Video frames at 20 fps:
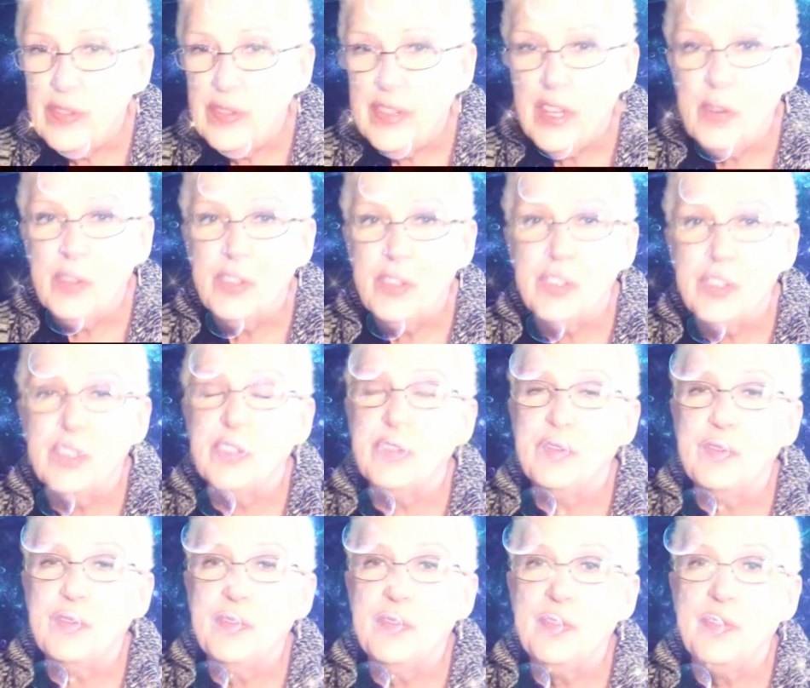was the
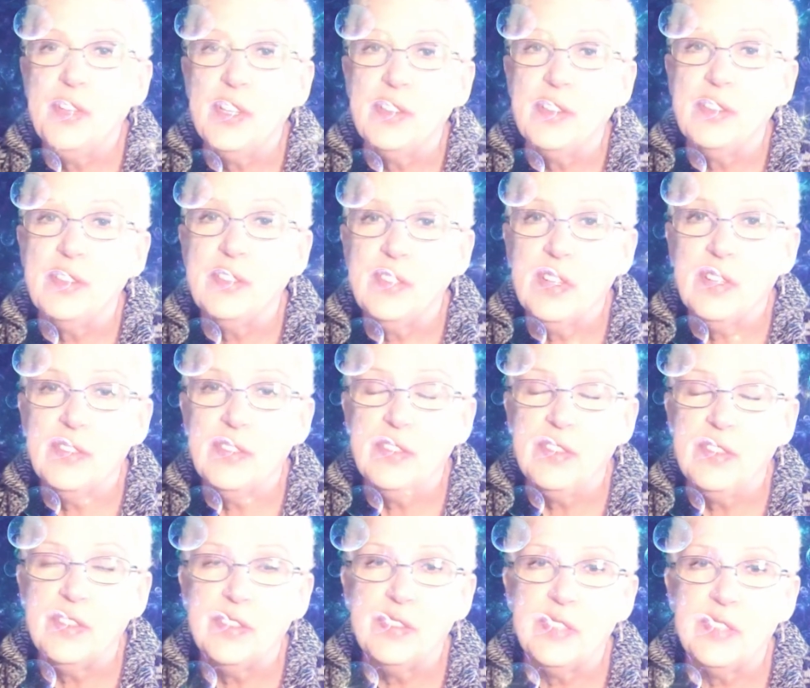5th, not the
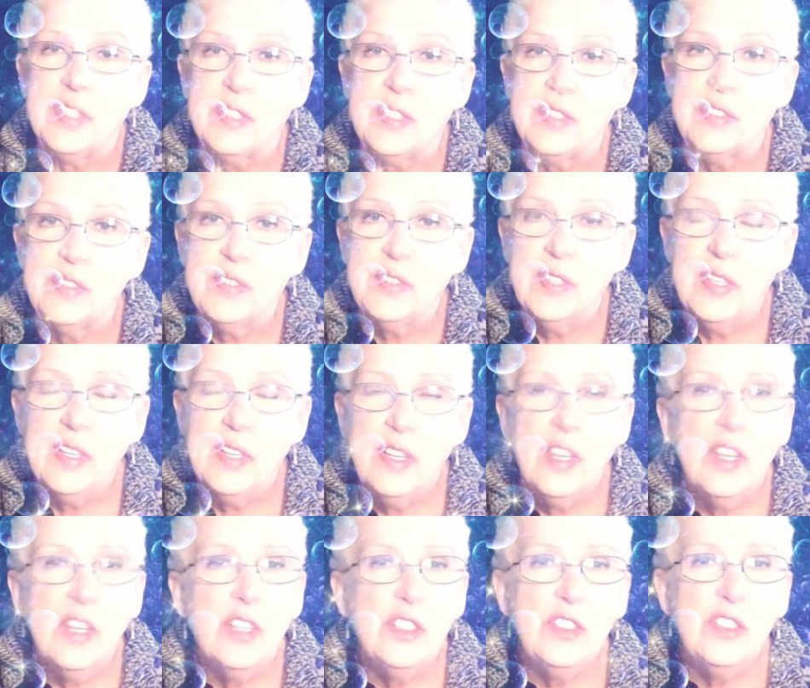6th.
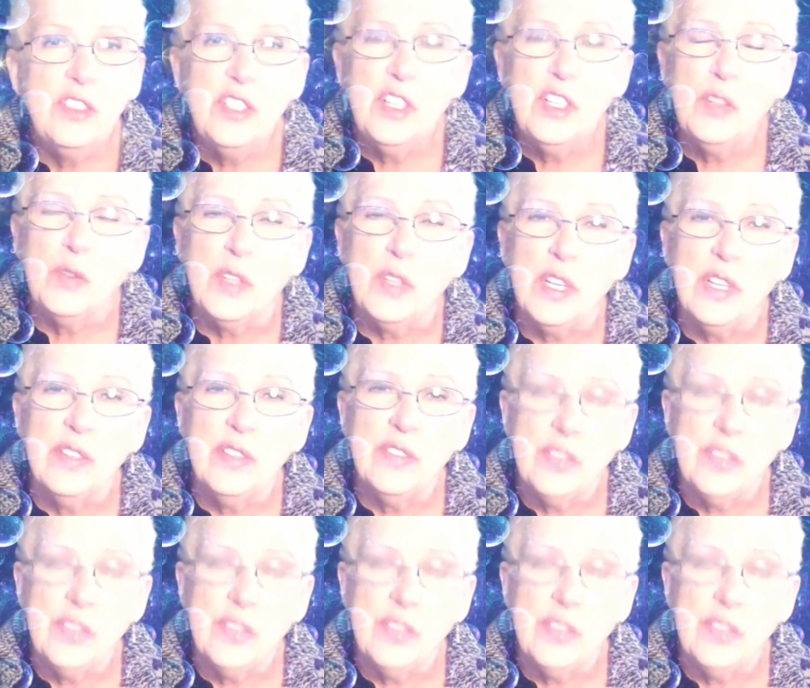Gee whiz.